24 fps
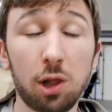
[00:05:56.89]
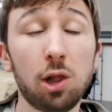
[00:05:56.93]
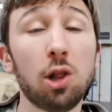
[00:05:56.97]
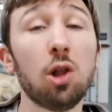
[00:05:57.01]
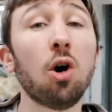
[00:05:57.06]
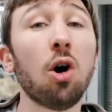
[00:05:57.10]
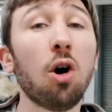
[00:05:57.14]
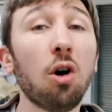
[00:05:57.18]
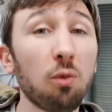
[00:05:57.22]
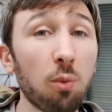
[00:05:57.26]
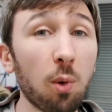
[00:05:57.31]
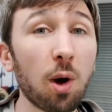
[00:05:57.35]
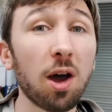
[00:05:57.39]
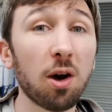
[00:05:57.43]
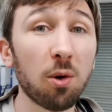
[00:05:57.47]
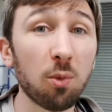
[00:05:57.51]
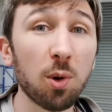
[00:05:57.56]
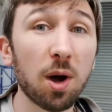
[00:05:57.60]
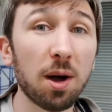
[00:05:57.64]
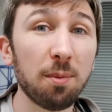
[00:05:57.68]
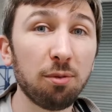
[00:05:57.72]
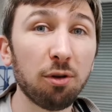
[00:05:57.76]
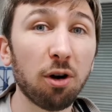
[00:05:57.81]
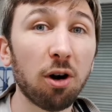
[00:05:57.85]
a lot of wet
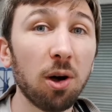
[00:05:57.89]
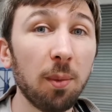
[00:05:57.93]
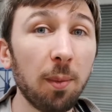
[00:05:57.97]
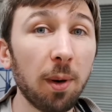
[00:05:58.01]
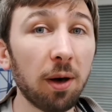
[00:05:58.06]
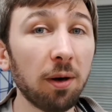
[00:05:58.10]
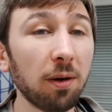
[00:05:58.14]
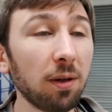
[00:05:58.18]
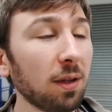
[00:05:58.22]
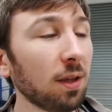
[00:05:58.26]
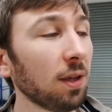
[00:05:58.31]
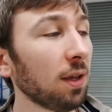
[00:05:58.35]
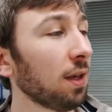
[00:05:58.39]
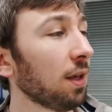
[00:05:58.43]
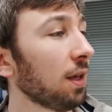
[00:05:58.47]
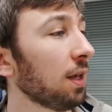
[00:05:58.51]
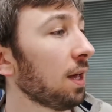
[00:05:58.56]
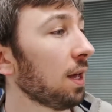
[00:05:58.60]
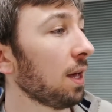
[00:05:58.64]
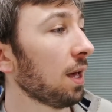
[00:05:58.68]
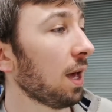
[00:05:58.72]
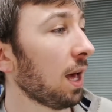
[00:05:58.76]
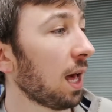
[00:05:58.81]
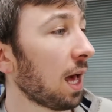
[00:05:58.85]
on wet primer.
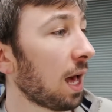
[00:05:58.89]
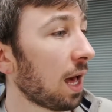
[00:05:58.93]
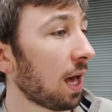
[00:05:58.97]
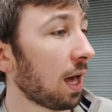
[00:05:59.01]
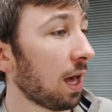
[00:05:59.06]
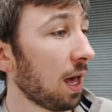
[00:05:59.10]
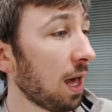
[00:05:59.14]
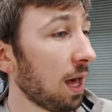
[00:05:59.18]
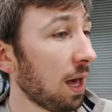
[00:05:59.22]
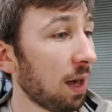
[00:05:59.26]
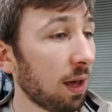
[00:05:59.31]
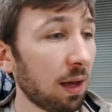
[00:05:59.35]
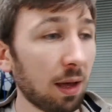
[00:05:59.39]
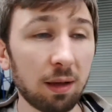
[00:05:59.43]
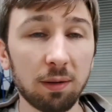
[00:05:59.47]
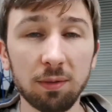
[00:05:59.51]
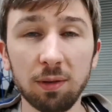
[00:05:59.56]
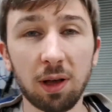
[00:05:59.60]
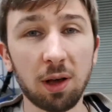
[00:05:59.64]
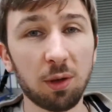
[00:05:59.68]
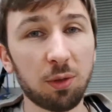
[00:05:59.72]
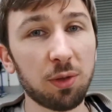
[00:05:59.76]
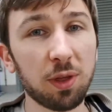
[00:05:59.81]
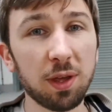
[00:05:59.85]

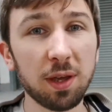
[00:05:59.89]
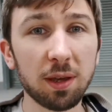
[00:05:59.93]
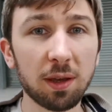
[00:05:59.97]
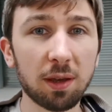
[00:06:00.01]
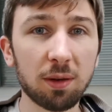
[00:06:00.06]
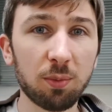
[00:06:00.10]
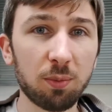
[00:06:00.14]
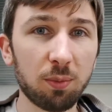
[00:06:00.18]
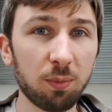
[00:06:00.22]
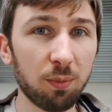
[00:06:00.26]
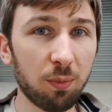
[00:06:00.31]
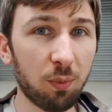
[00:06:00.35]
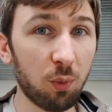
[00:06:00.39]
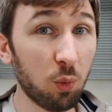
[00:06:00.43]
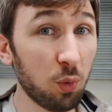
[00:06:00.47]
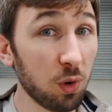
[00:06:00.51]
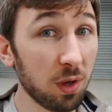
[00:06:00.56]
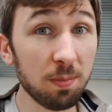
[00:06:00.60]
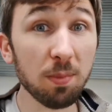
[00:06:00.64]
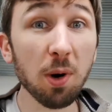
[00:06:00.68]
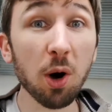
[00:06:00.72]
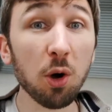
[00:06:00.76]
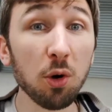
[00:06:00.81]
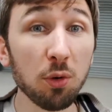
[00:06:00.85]
I think
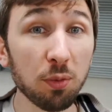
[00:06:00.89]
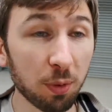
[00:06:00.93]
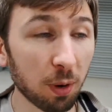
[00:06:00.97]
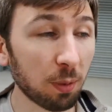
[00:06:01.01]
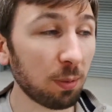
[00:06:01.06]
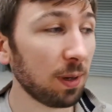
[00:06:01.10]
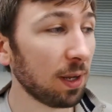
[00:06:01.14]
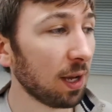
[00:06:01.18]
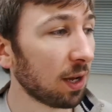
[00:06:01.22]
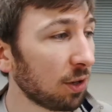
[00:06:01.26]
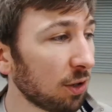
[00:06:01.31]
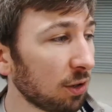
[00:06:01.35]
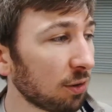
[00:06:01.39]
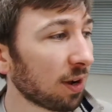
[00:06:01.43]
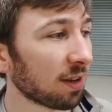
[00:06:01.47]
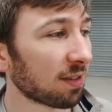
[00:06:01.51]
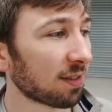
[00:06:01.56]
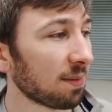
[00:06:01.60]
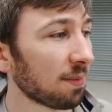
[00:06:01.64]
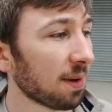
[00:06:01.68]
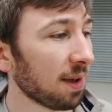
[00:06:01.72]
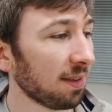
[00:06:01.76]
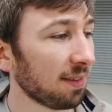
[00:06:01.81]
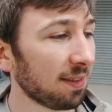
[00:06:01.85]
we both probably
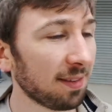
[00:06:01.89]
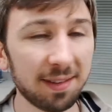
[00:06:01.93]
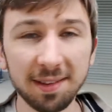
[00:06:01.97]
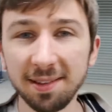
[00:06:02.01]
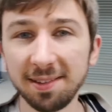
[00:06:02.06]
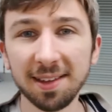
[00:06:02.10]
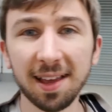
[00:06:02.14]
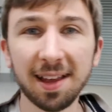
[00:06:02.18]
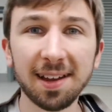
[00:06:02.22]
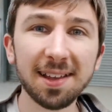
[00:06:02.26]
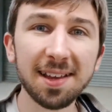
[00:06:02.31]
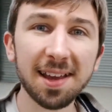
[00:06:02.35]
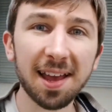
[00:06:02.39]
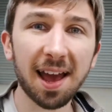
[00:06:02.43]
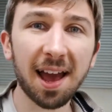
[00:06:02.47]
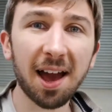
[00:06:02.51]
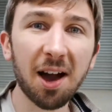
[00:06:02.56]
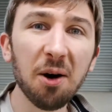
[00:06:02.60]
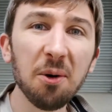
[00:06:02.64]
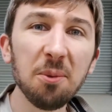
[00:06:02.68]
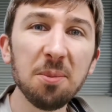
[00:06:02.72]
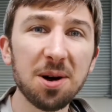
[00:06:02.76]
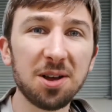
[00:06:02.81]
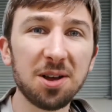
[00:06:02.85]
underestimated exactly how